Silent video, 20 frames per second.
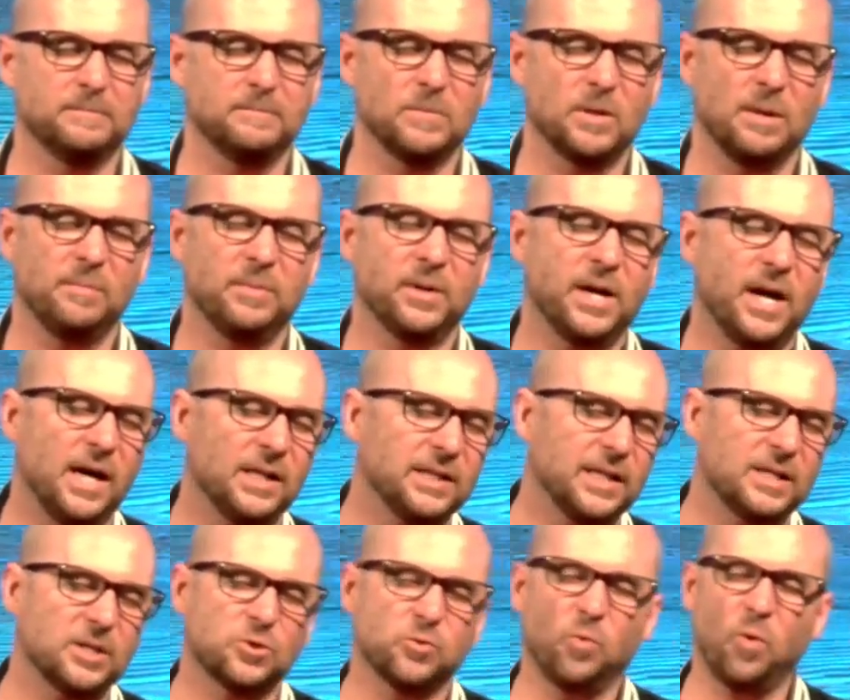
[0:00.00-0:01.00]
But God, let
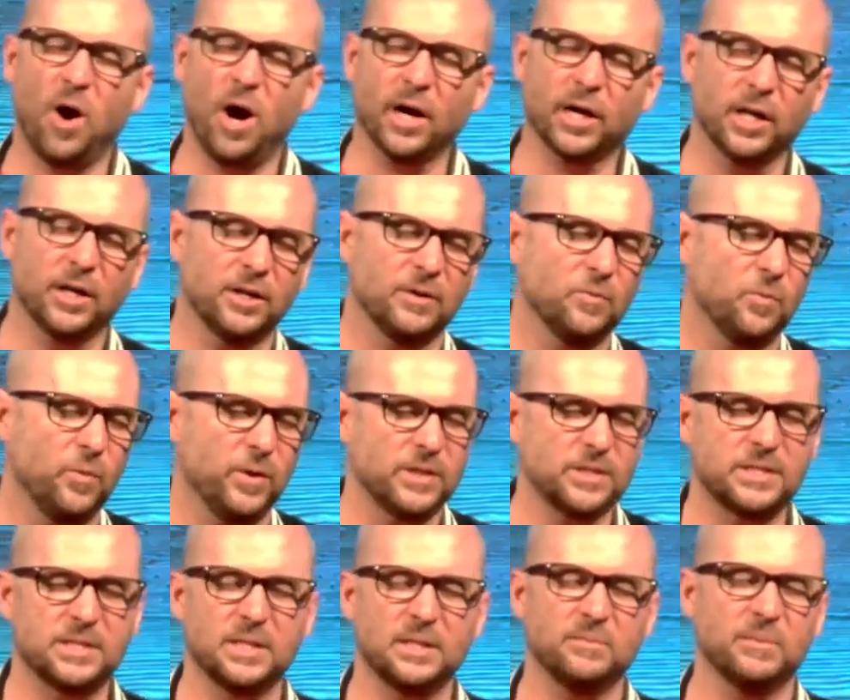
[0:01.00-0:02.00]
us walk in
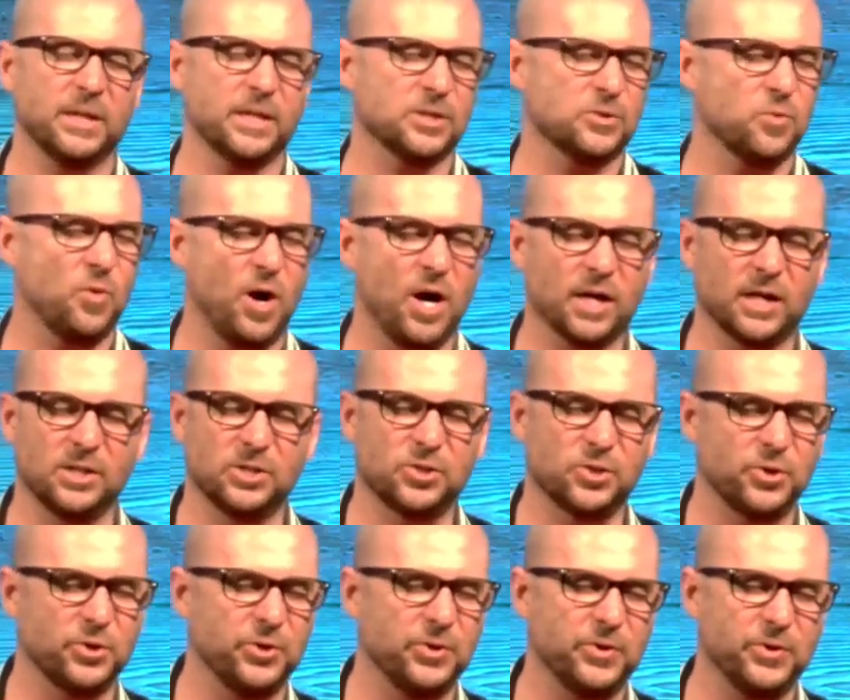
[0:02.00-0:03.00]
wisdom. Let us walk in
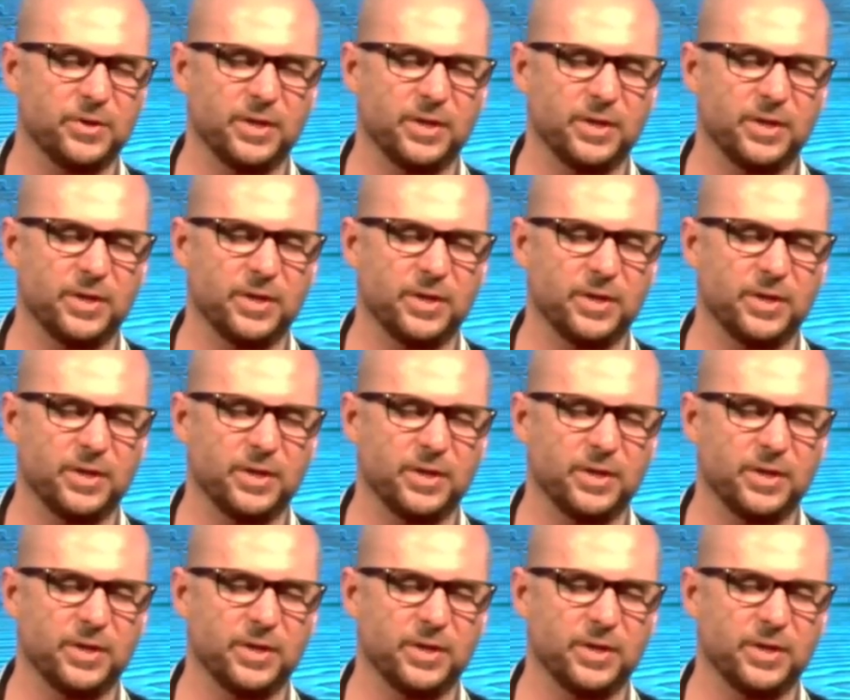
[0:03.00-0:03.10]
truth.